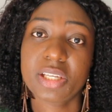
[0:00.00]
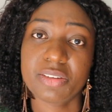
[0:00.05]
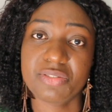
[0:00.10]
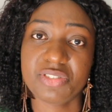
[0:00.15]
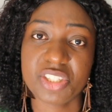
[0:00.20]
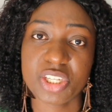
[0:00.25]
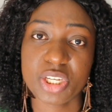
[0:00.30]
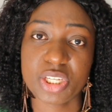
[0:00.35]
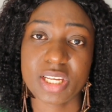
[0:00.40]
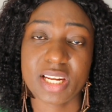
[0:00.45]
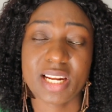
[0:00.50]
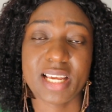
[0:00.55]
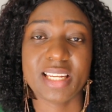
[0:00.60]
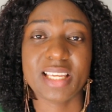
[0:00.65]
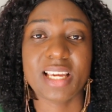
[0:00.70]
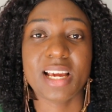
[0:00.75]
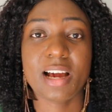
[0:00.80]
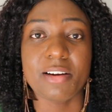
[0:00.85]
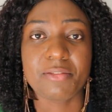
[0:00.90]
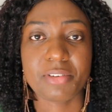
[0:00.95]
give change and I
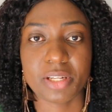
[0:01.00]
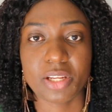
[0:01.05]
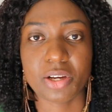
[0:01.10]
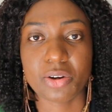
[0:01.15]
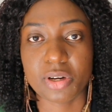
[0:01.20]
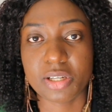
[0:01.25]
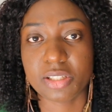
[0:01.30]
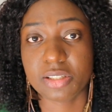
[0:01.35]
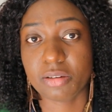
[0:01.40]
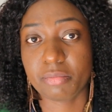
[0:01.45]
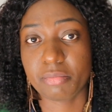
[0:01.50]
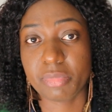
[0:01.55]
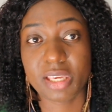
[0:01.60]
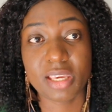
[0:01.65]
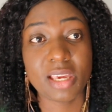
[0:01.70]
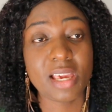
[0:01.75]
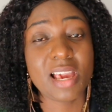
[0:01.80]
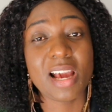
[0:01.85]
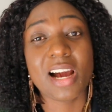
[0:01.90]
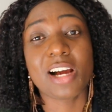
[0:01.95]
didn't have any coins on
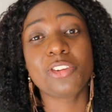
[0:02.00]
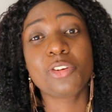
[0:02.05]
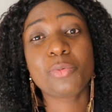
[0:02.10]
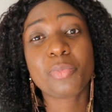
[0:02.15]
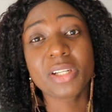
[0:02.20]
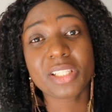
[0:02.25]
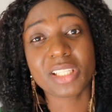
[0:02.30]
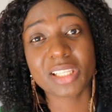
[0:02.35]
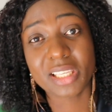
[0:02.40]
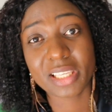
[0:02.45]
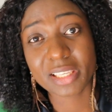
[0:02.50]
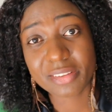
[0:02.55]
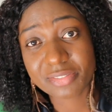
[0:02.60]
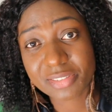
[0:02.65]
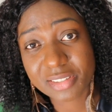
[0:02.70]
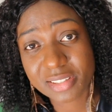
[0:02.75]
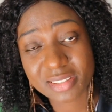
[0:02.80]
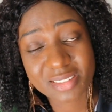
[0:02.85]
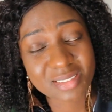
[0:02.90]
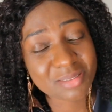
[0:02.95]
me, and nobody
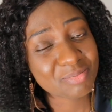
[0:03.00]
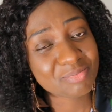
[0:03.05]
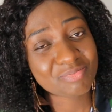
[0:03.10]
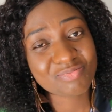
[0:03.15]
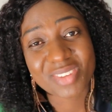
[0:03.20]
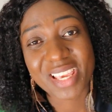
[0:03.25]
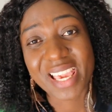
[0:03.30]
gives